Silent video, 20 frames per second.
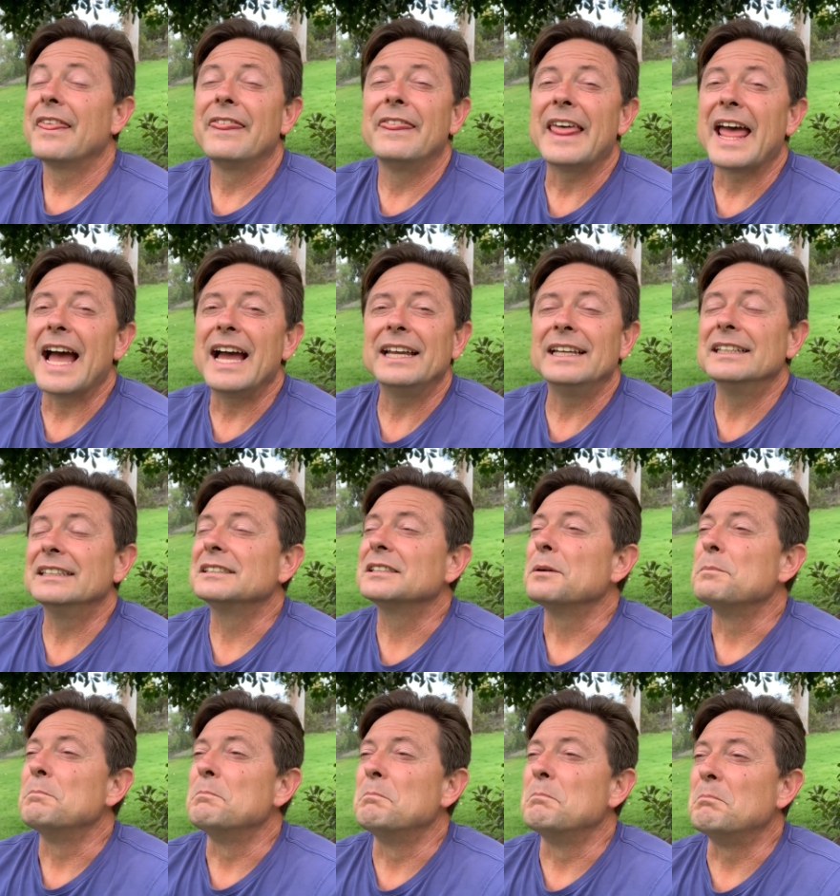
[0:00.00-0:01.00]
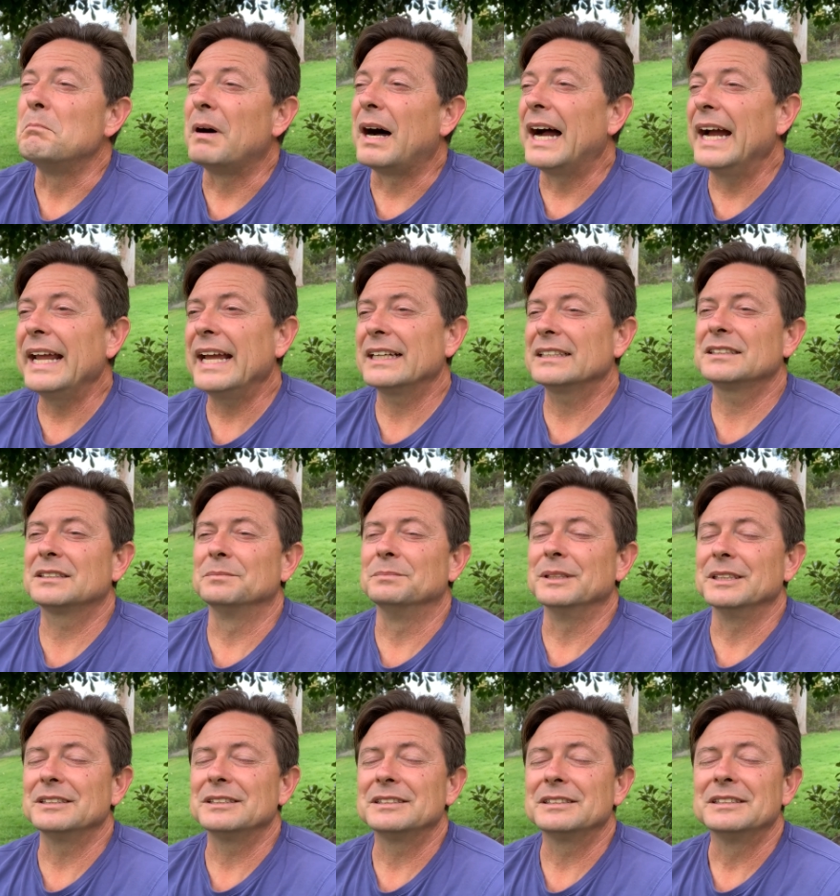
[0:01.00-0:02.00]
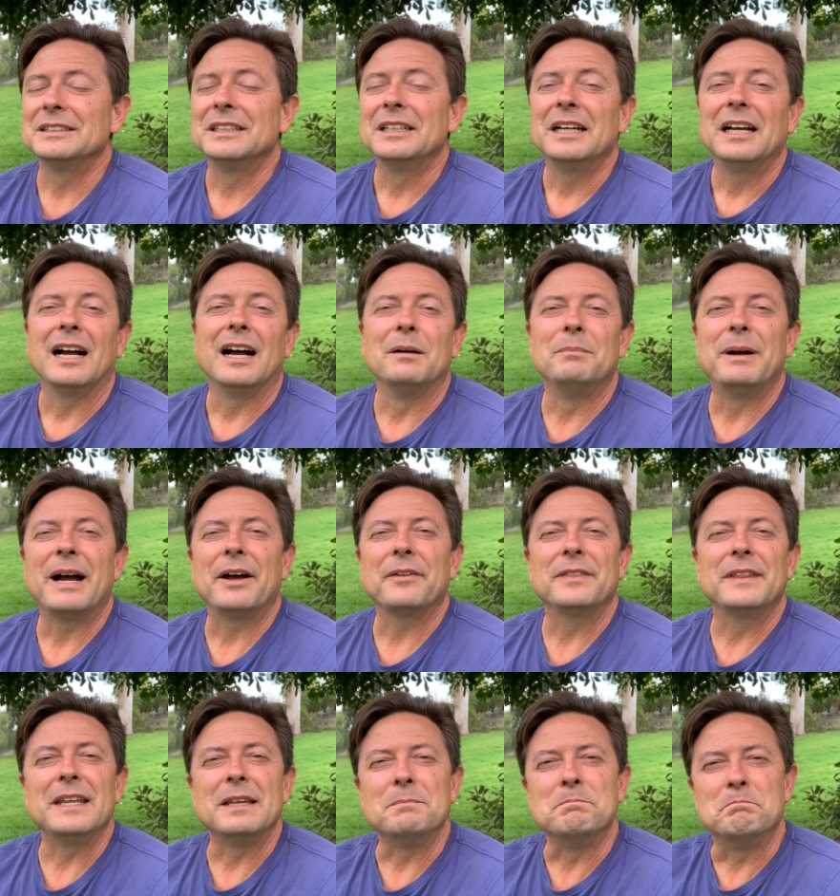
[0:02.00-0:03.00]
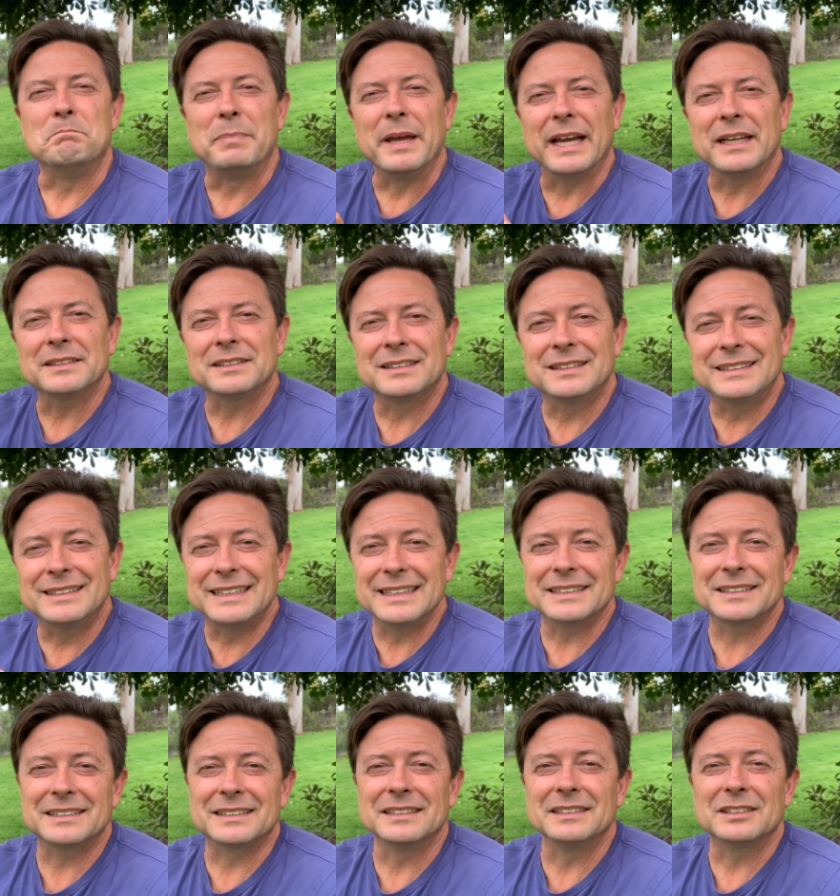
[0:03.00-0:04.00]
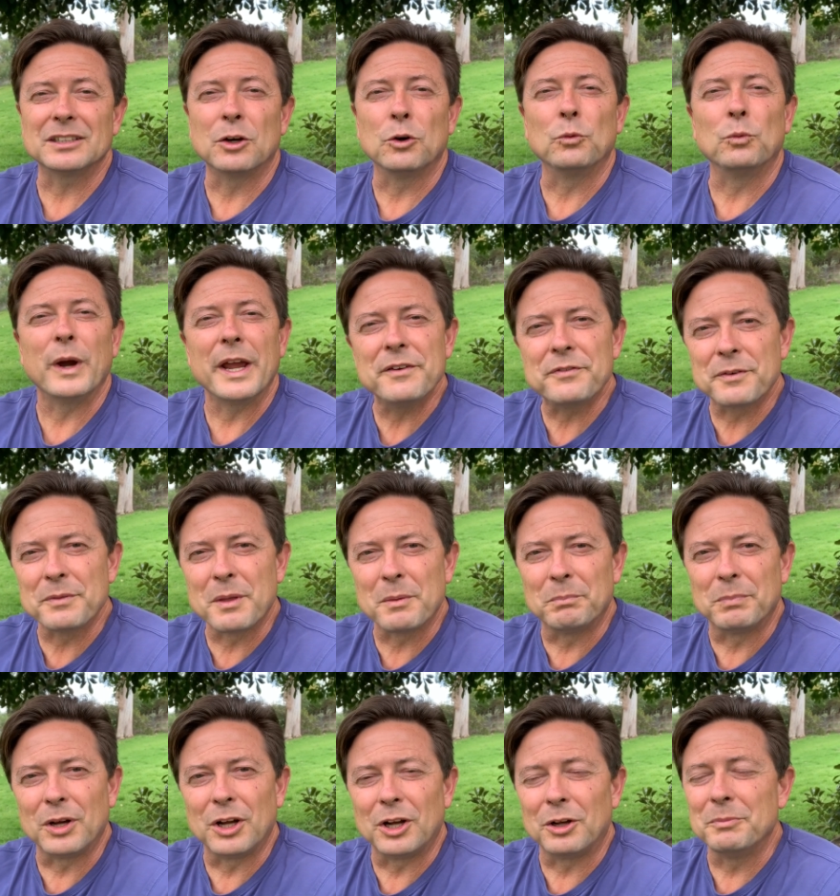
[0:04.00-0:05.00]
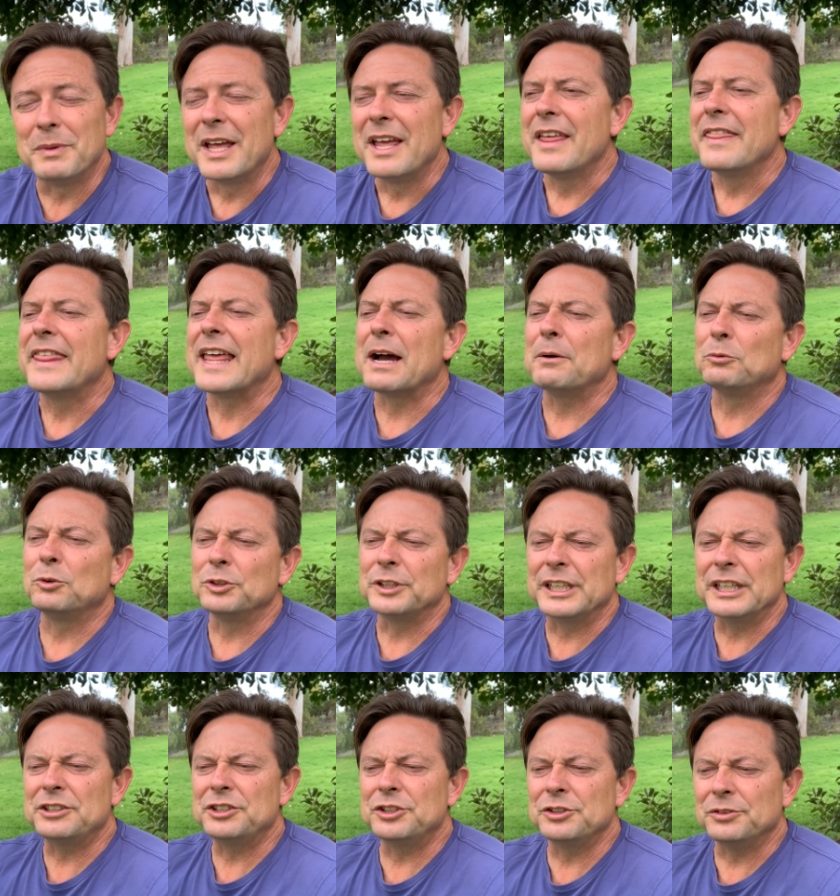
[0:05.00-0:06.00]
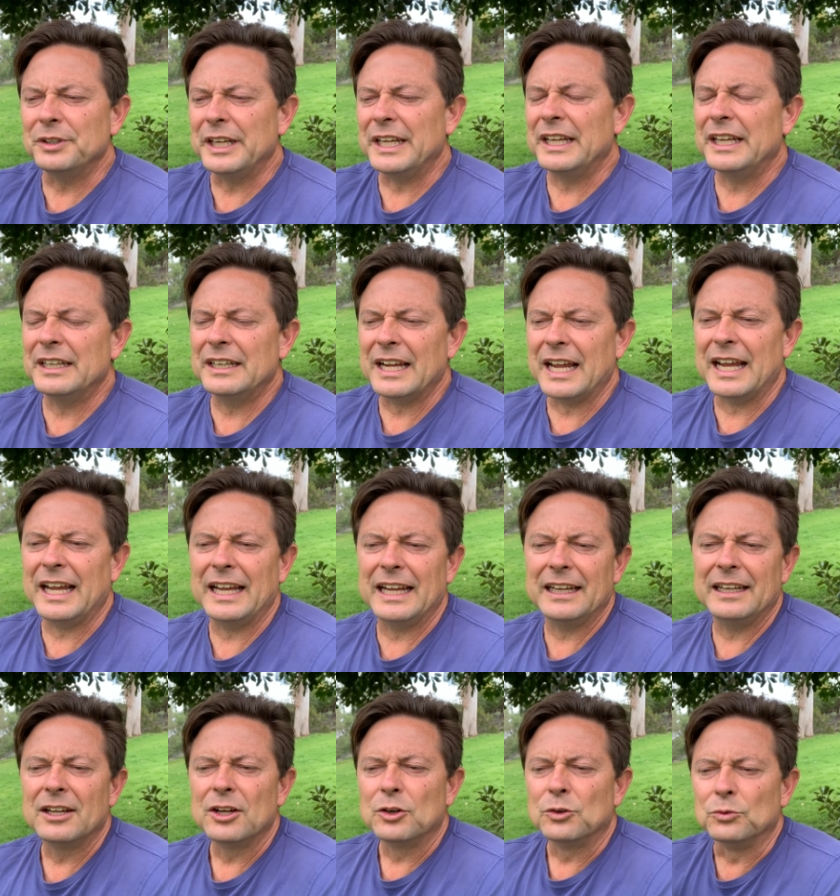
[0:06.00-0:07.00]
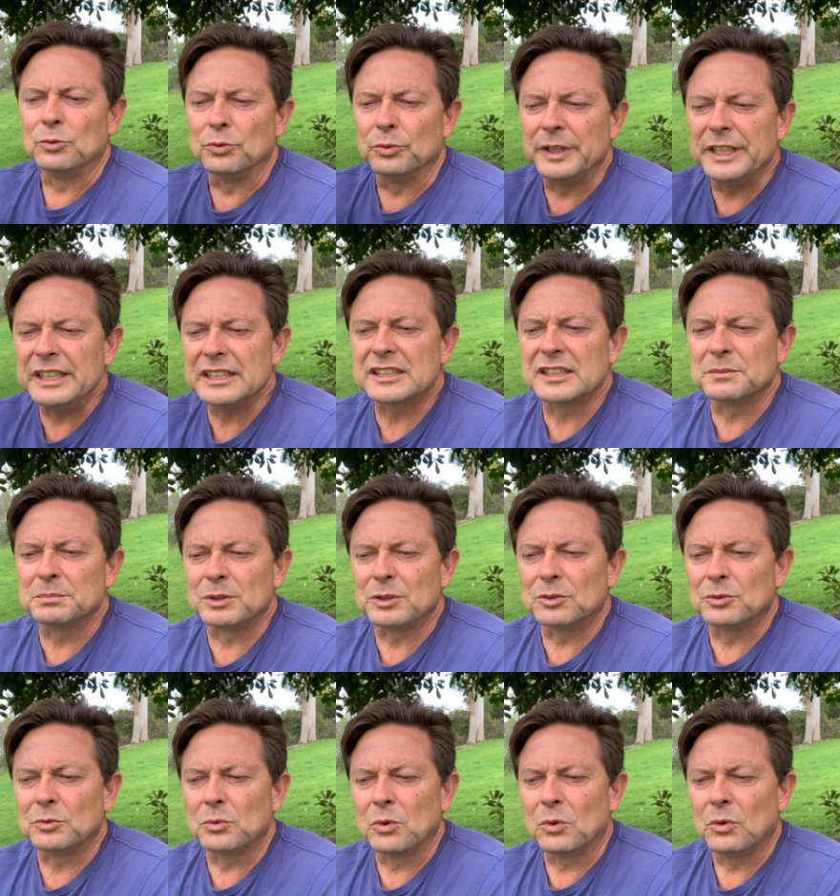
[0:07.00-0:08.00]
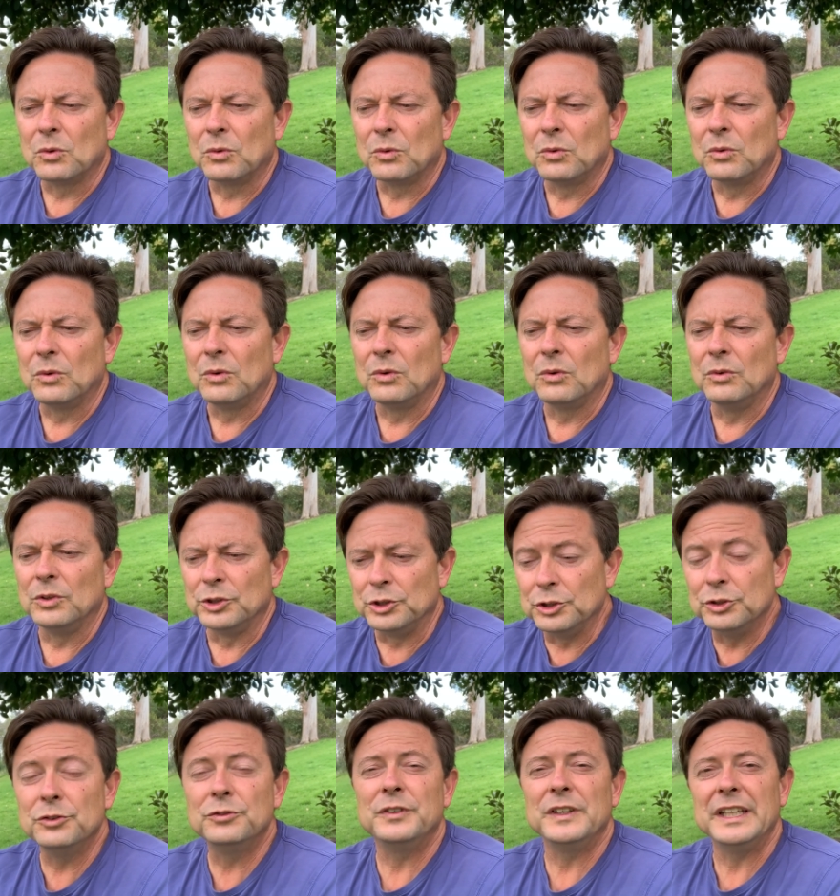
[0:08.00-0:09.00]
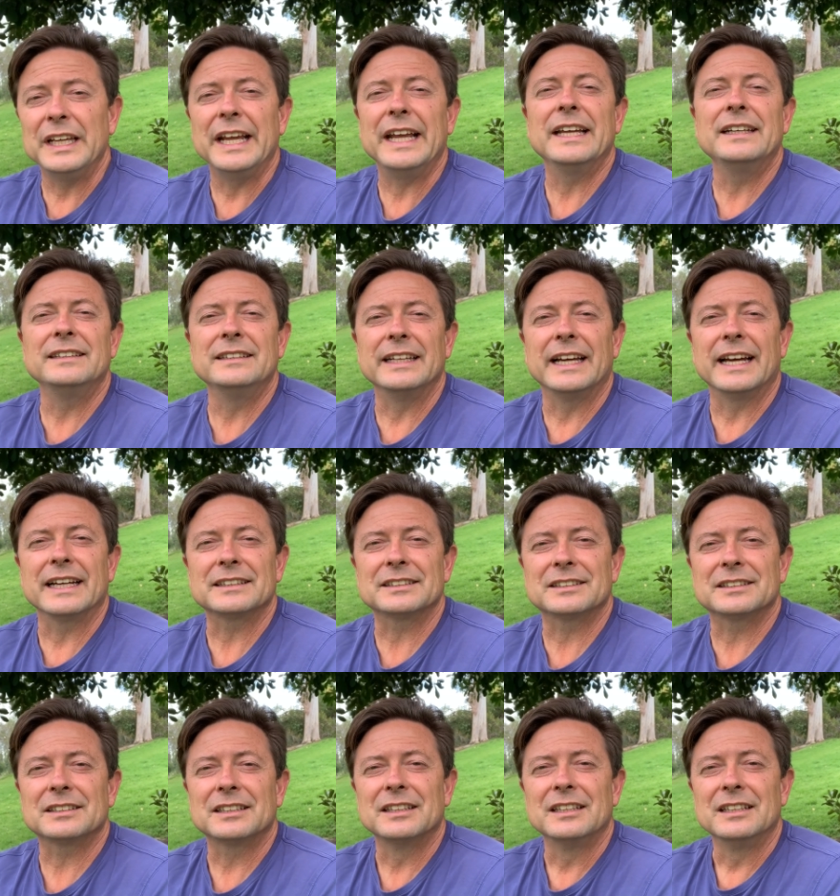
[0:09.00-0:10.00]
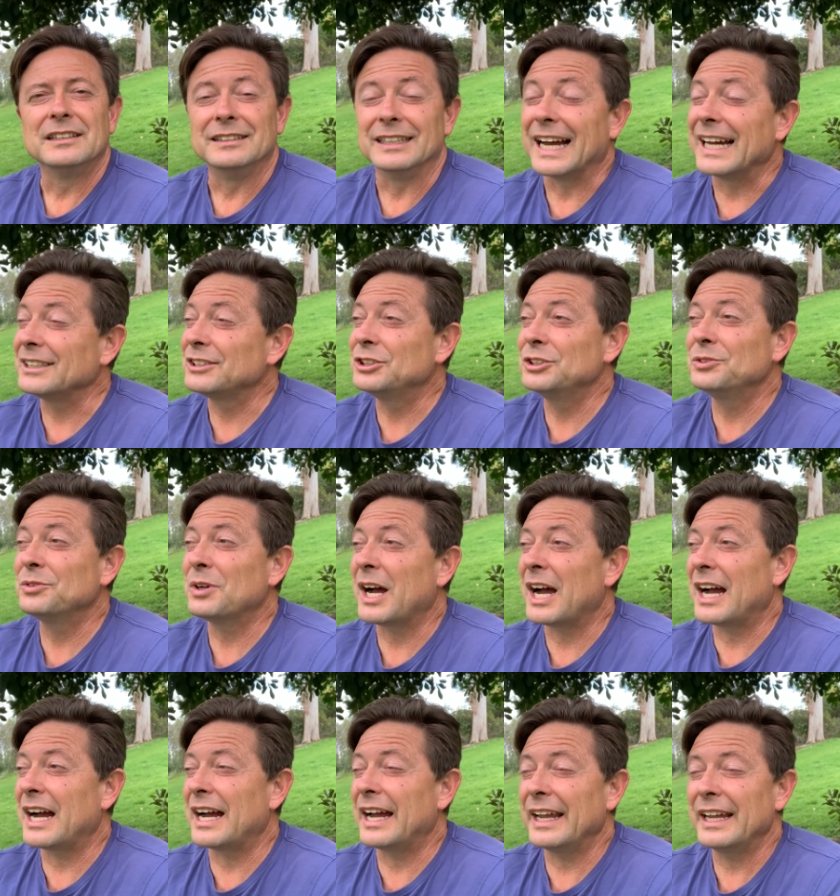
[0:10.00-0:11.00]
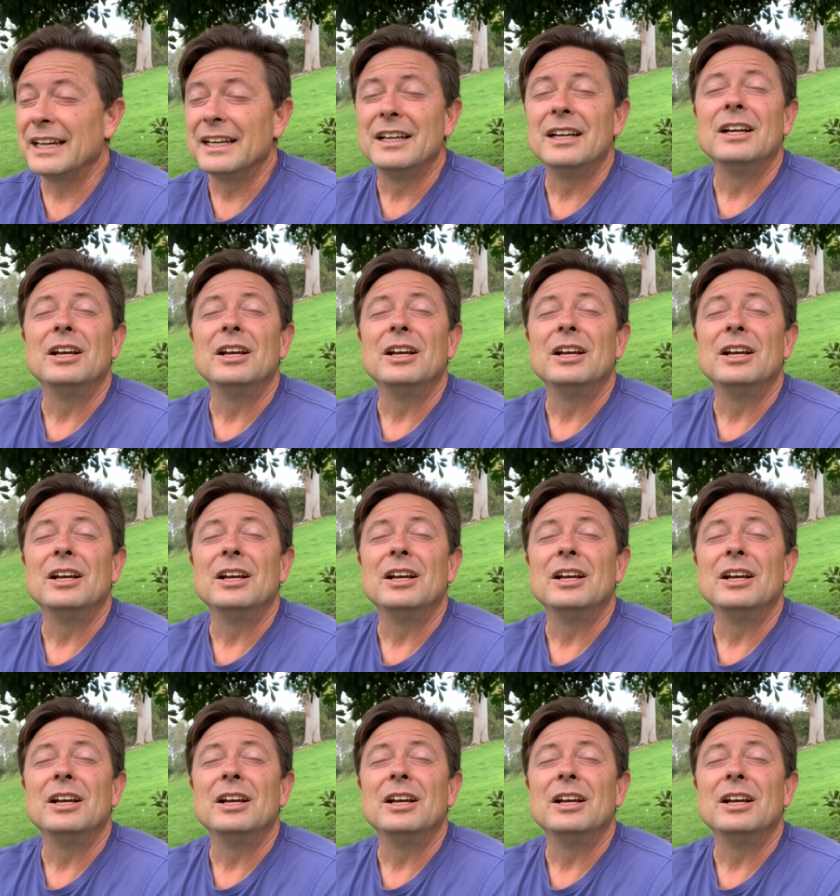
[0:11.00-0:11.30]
That is my estimate about the best distance away from the bulb that will get you in a reasonable UV index, not too high,